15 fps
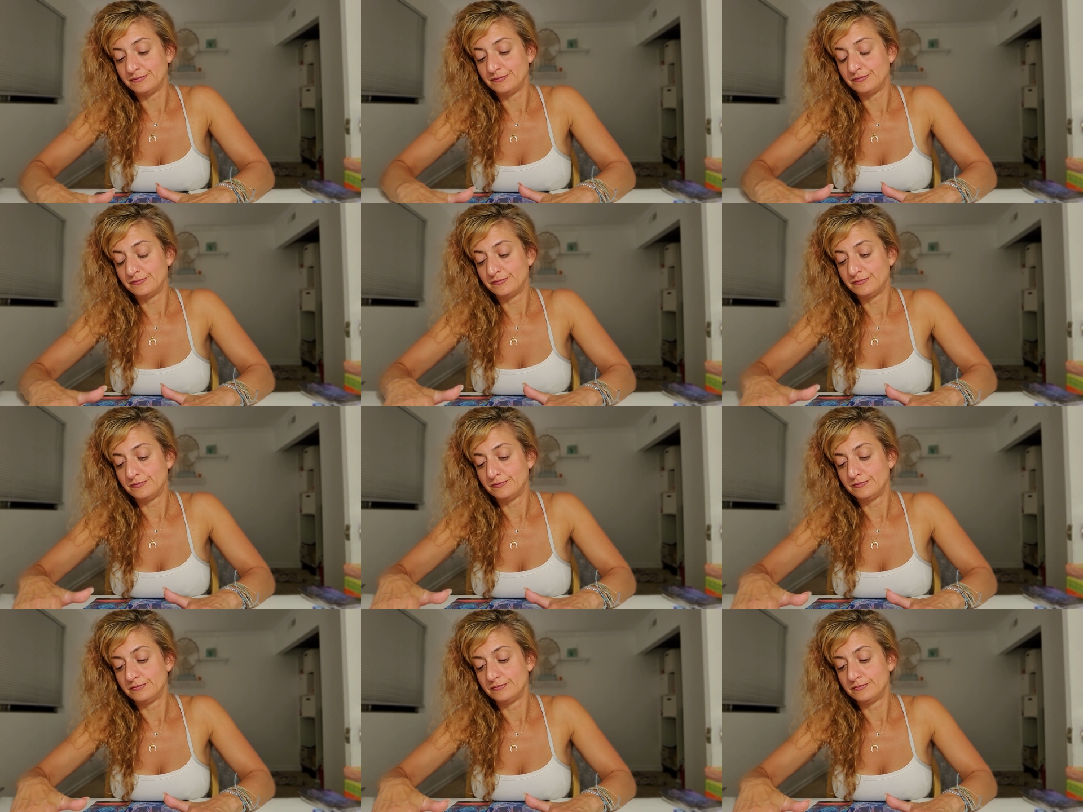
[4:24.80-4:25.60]

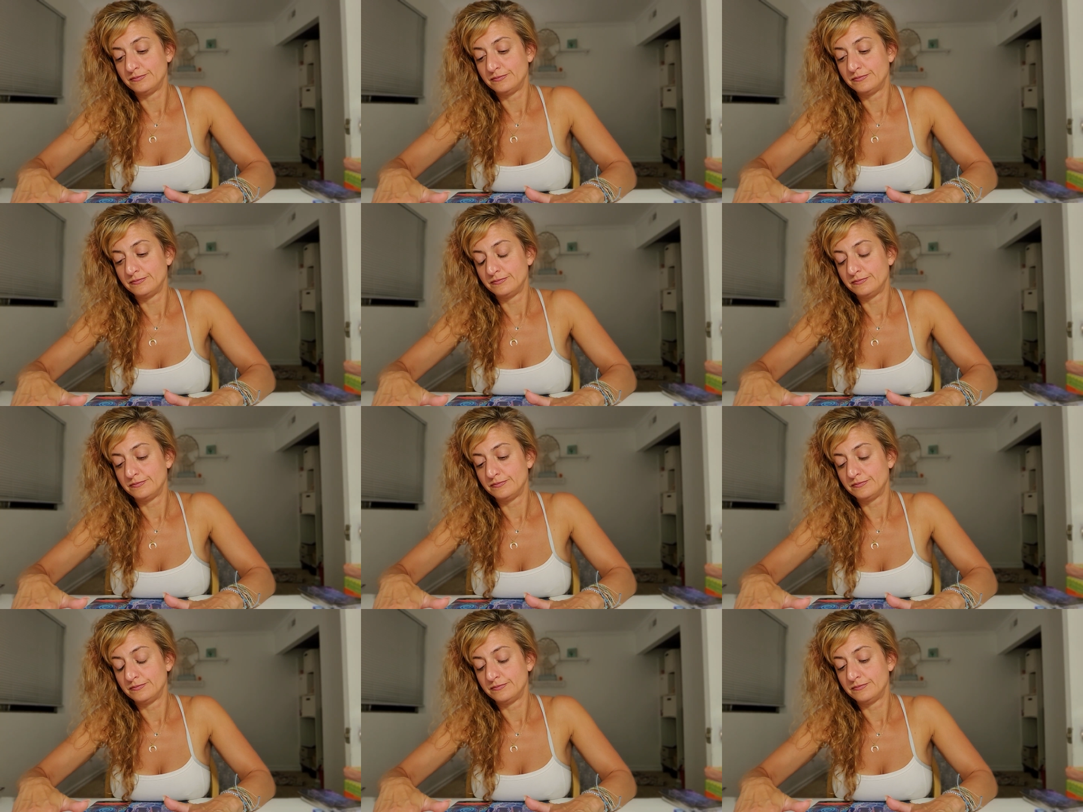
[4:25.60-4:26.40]

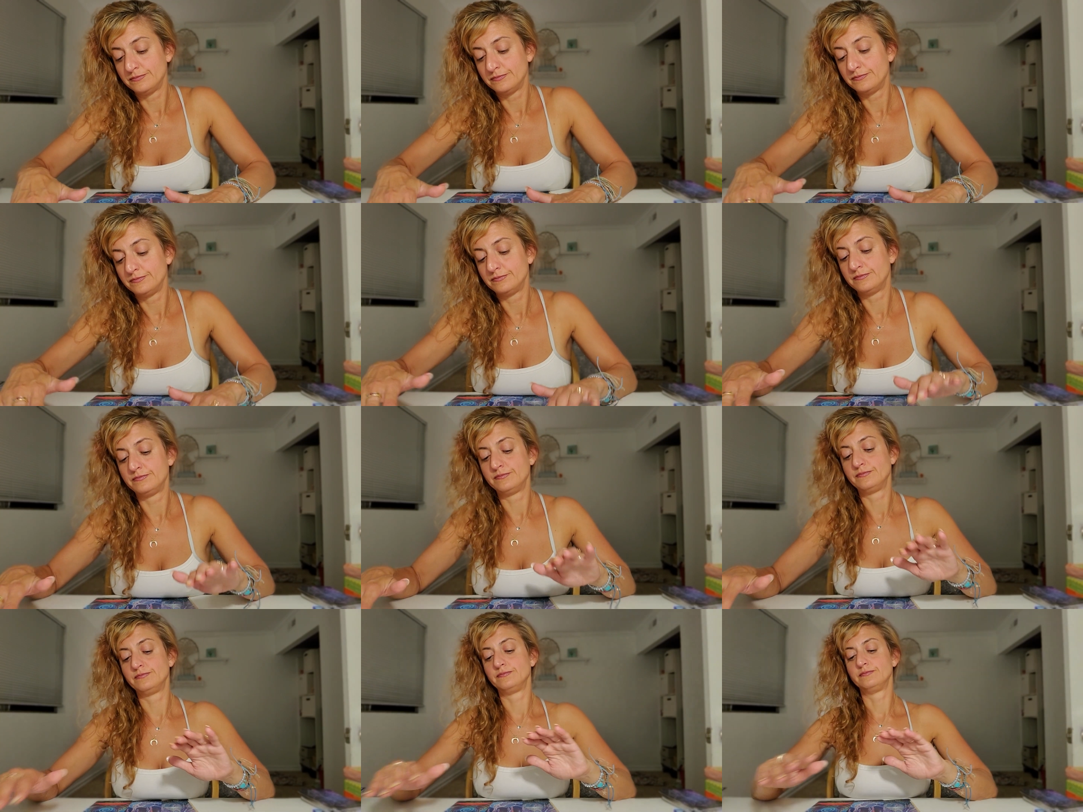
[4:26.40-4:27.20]

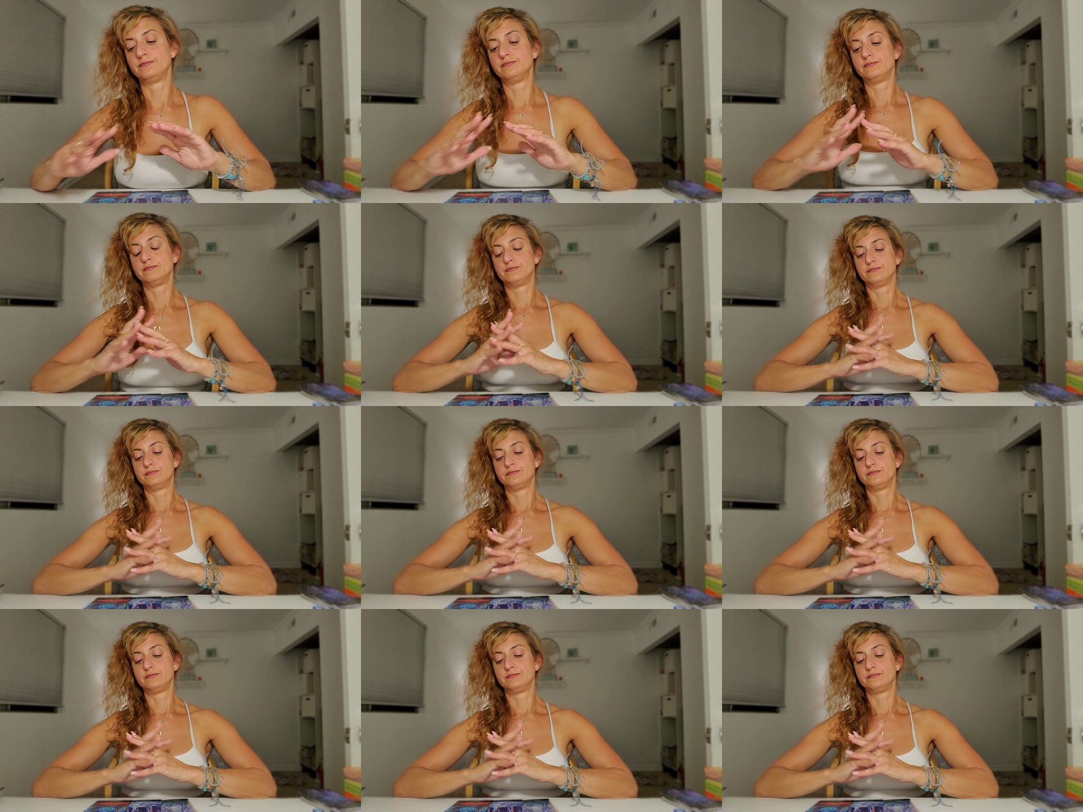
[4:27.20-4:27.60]
(no one is talking)